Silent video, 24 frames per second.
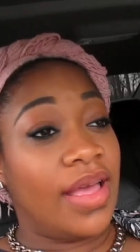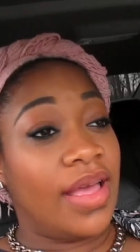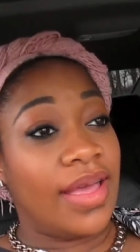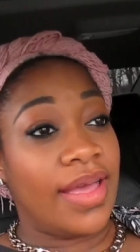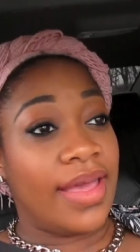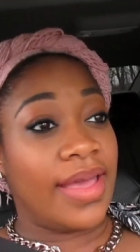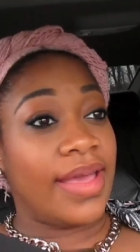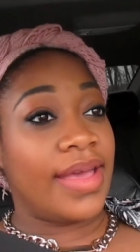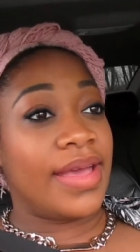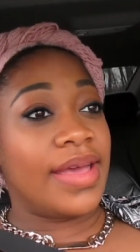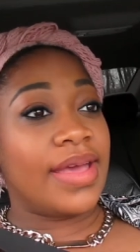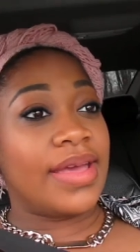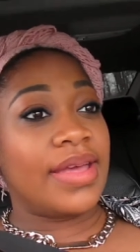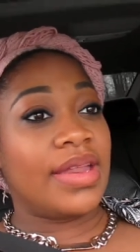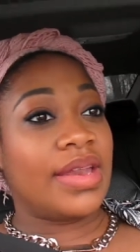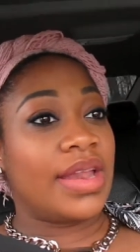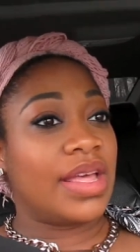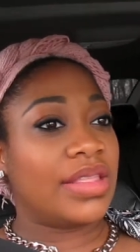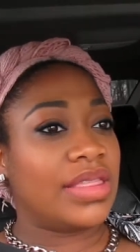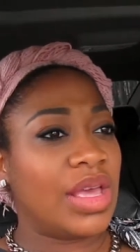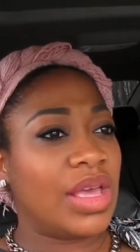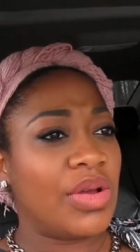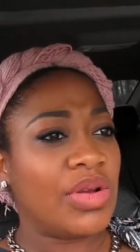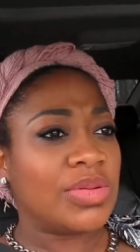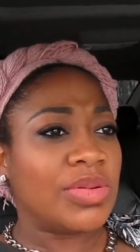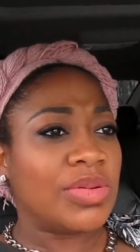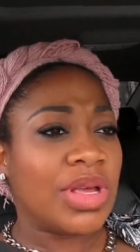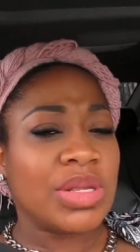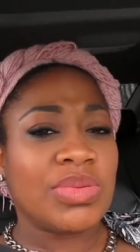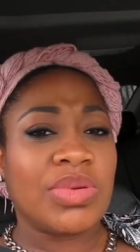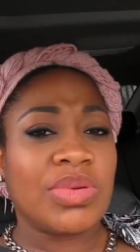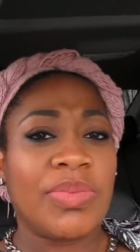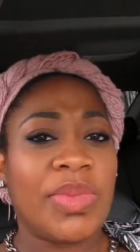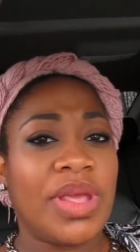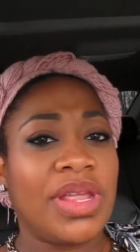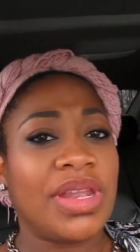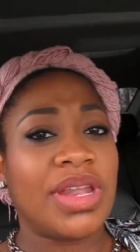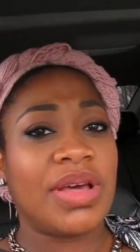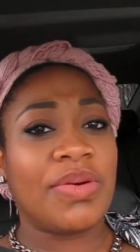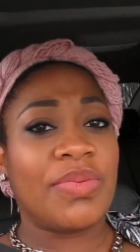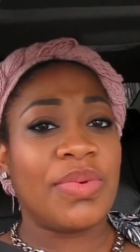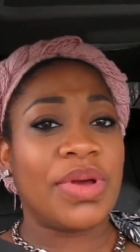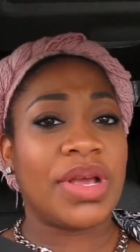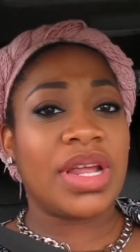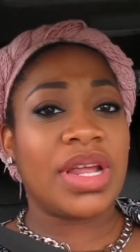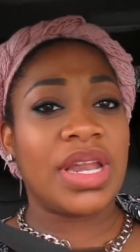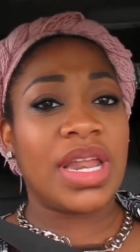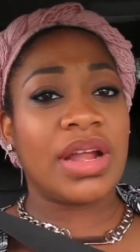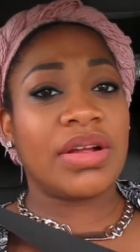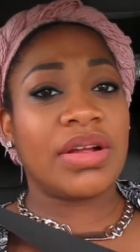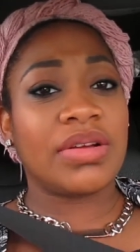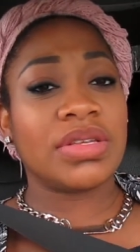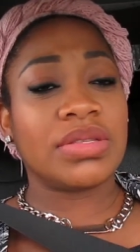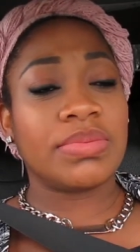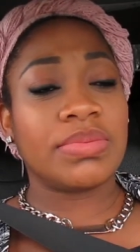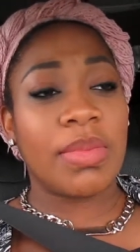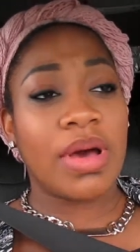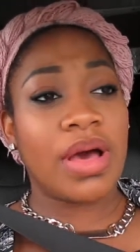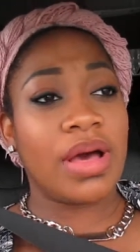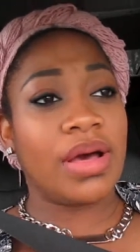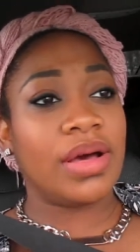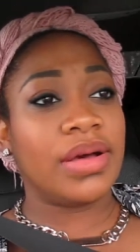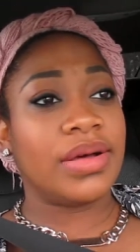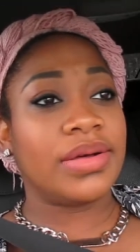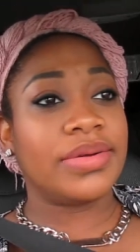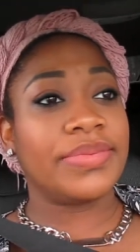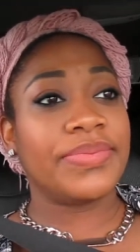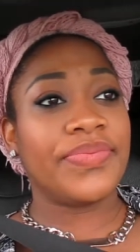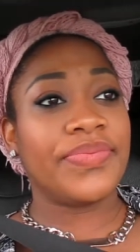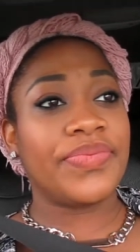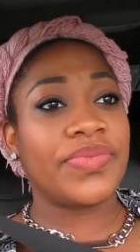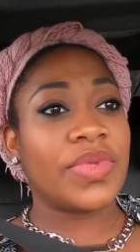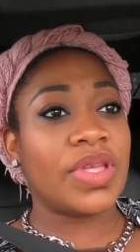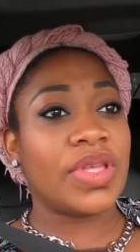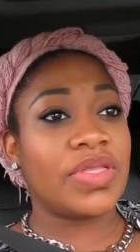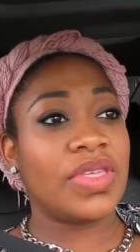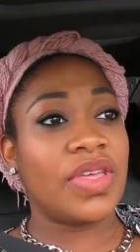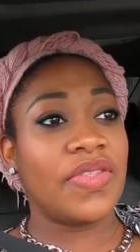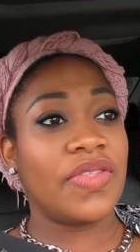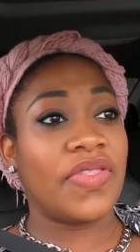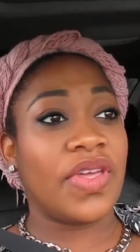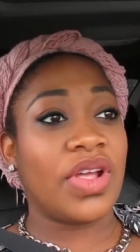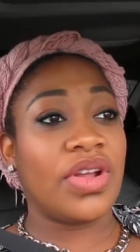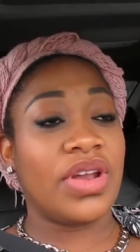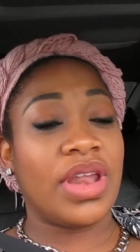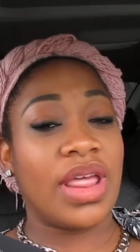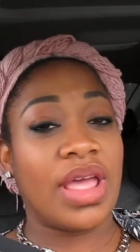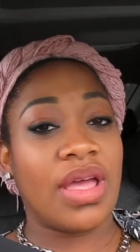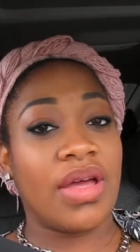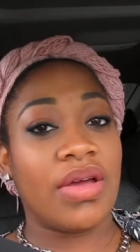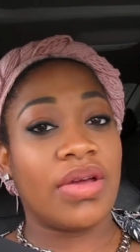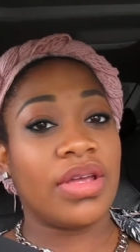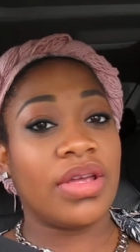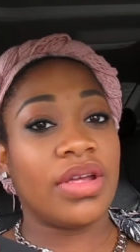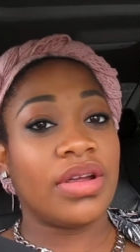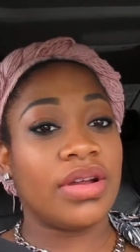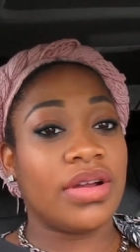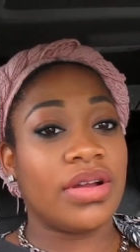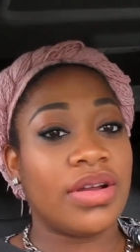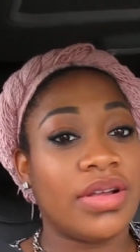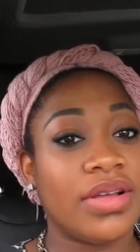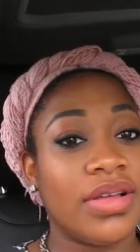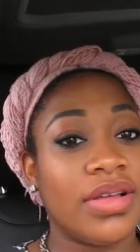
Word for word: And I think we're supposed to be meeting up with Kadero's mom. I think they're down here